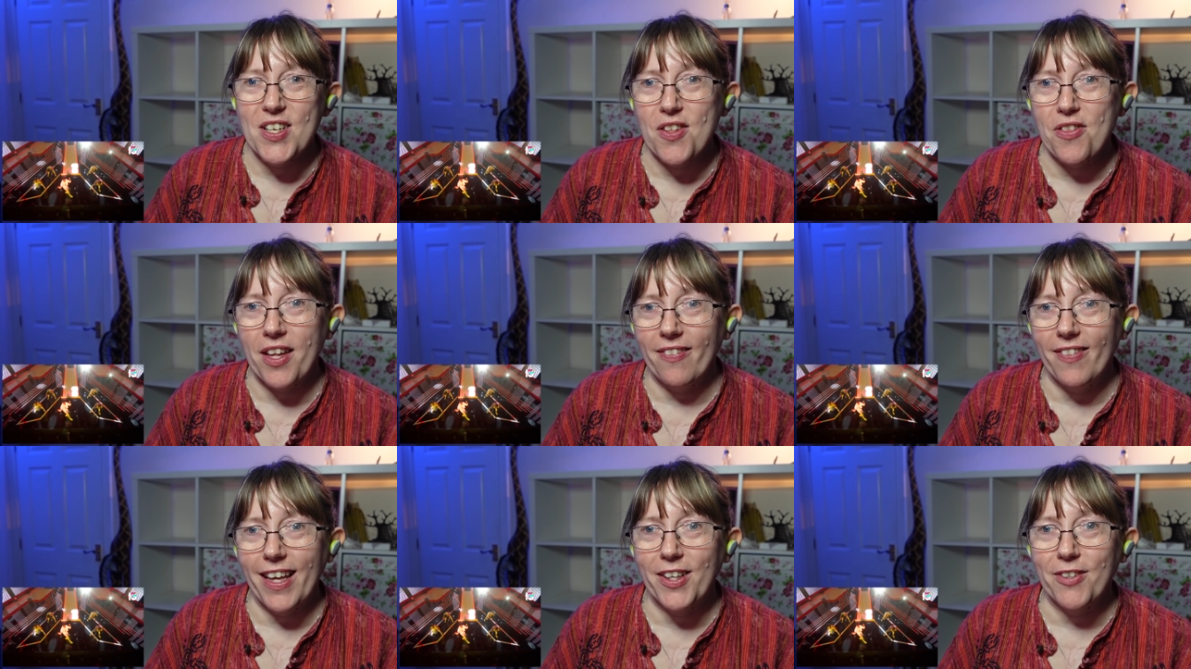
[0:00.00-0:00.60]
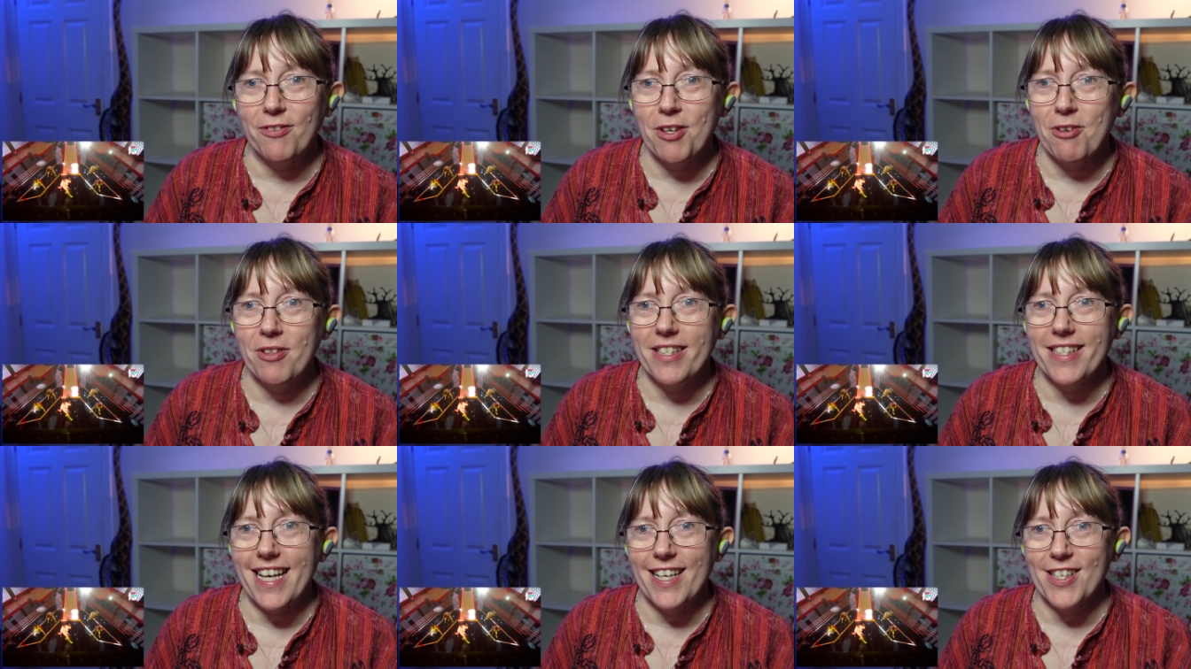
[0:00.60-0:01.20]
you think they grew the
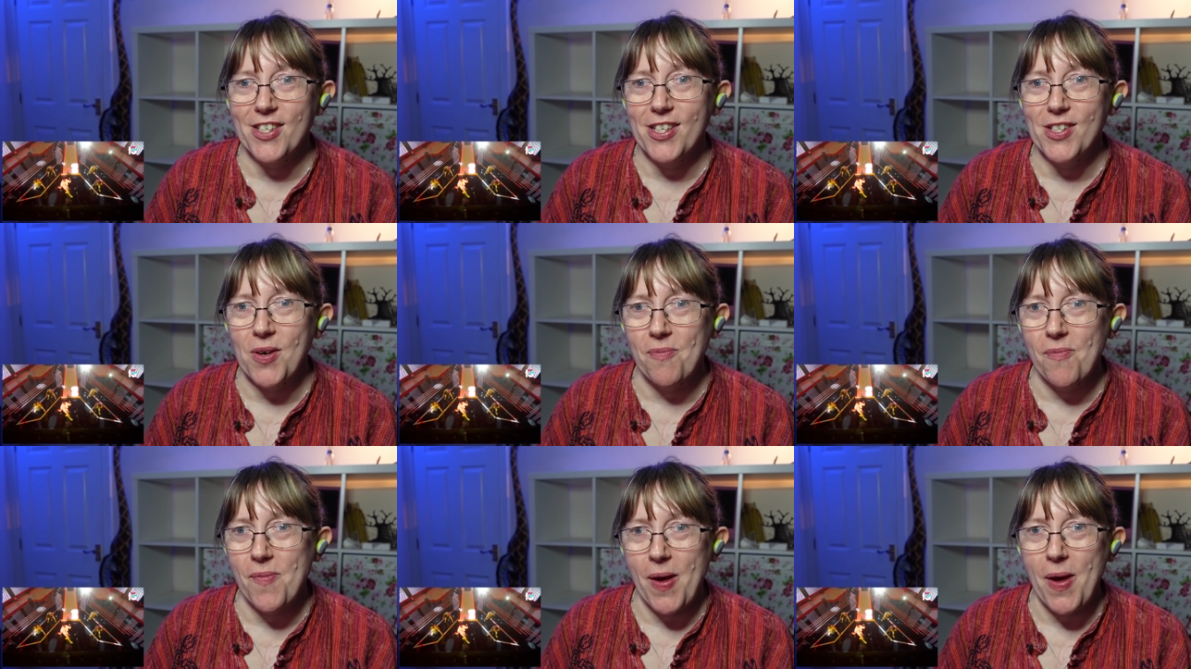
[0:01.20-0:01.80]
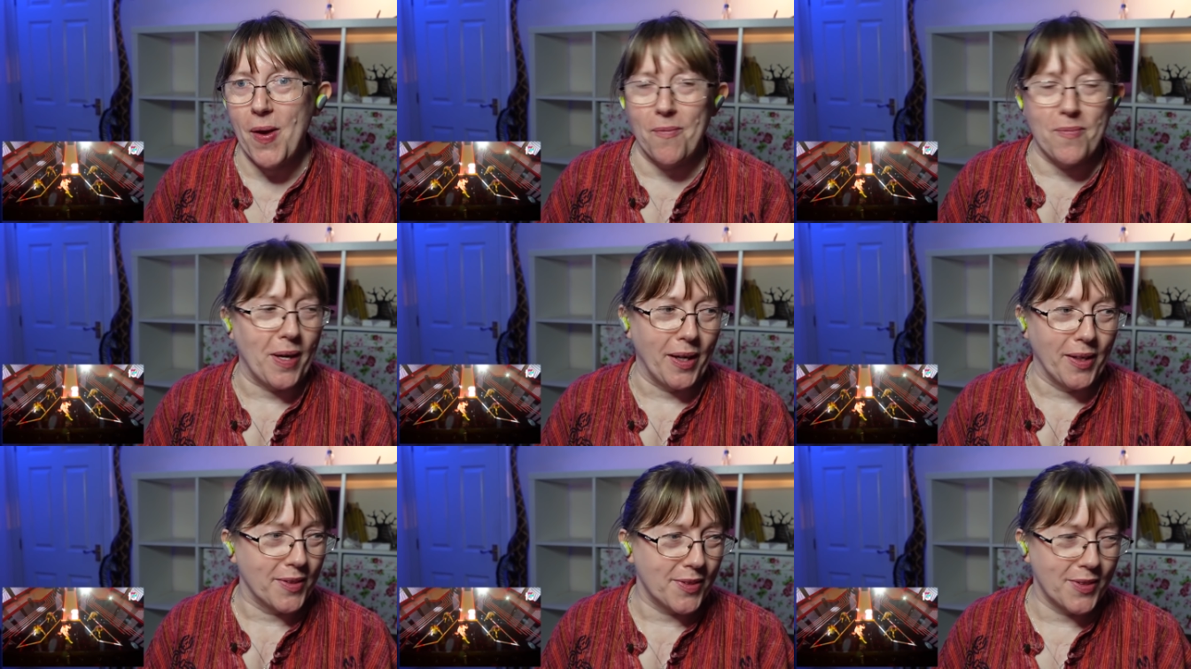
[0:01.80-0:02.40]
tashes on
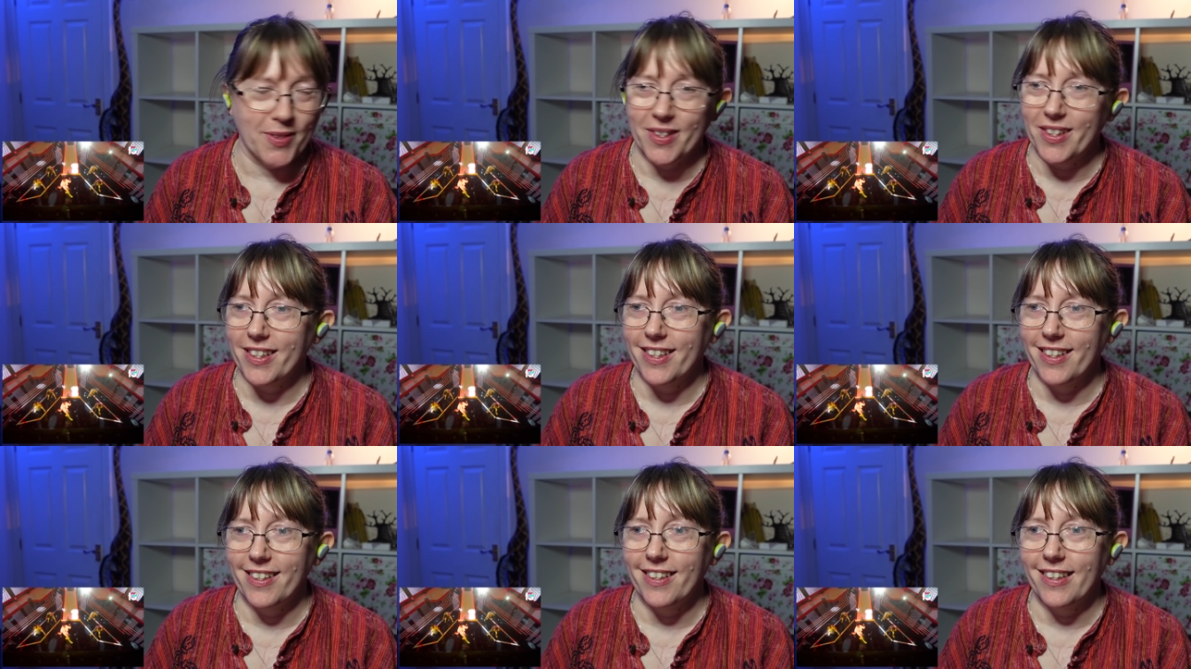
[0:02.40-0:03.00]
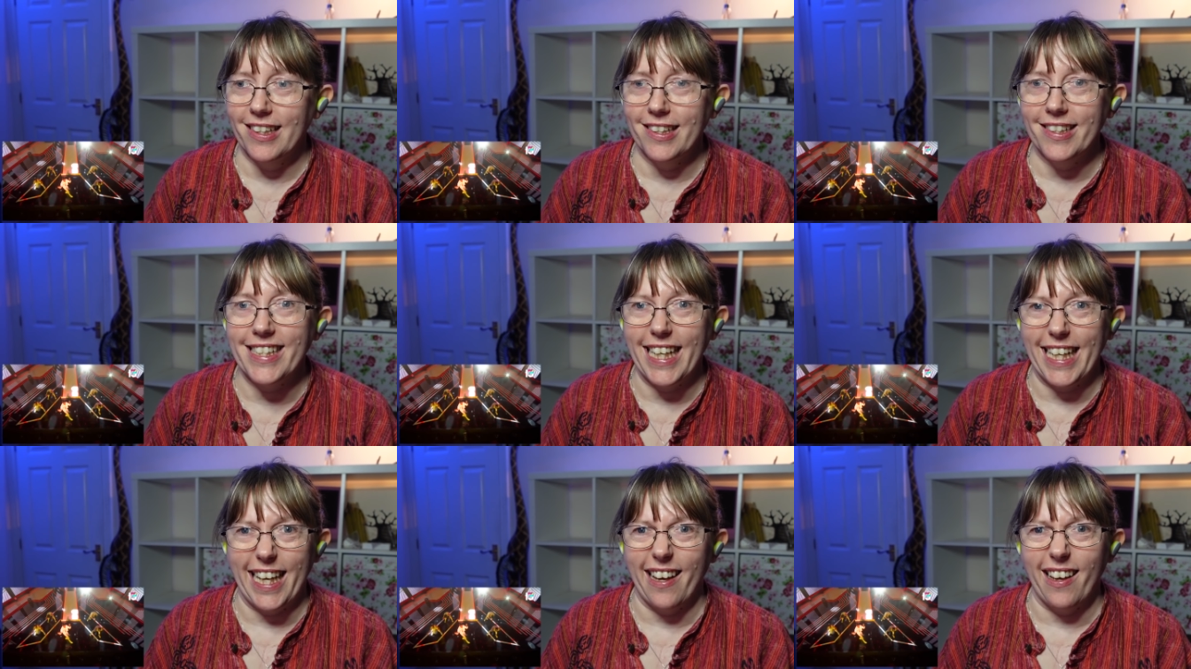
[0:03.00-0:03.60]
purpose? Do
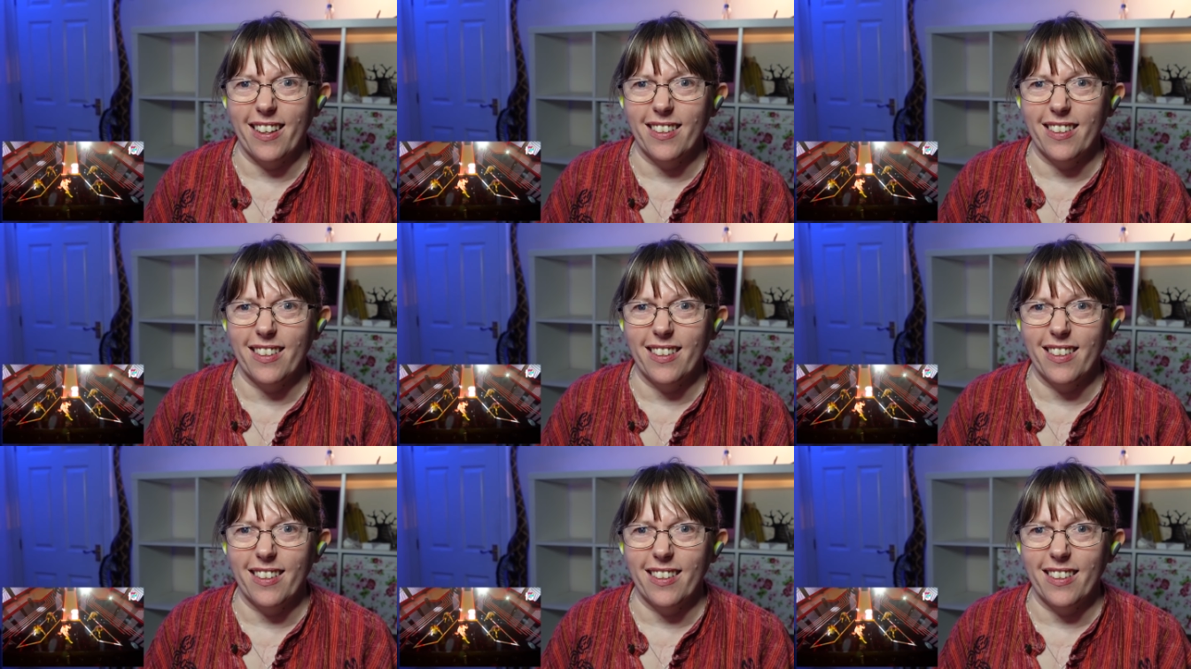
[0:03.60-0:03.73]
you?